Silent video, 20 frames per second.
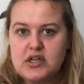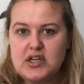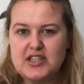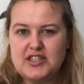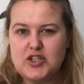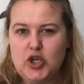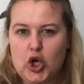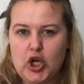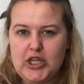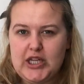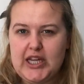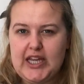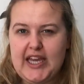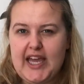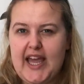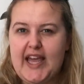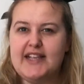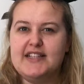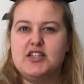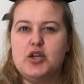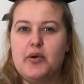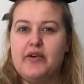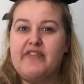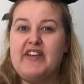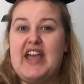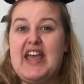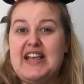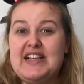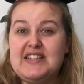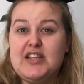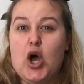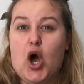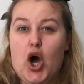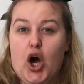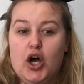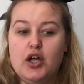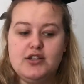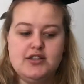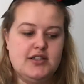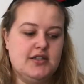It's not clingy, so if it is
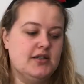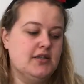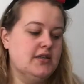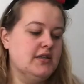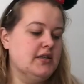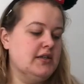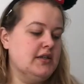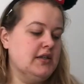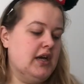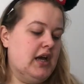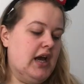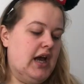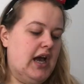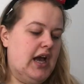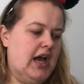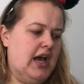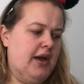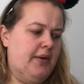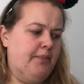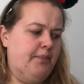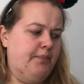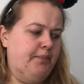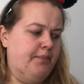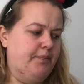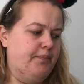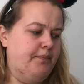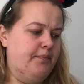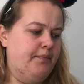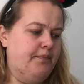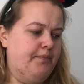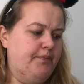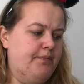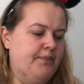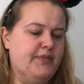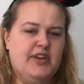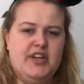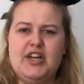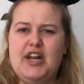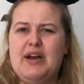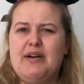hot,
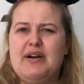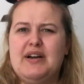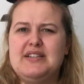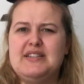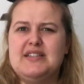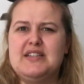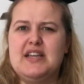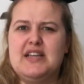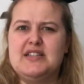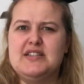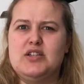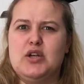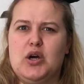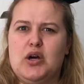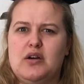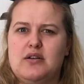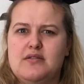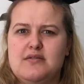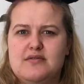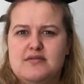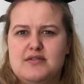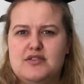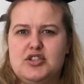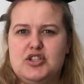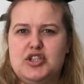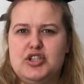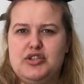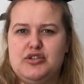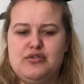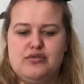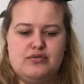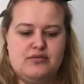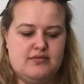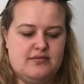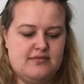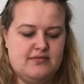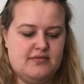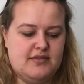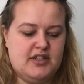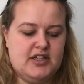you know, it's not too
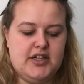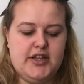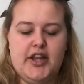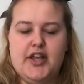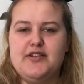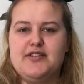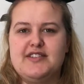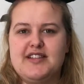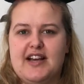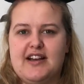close.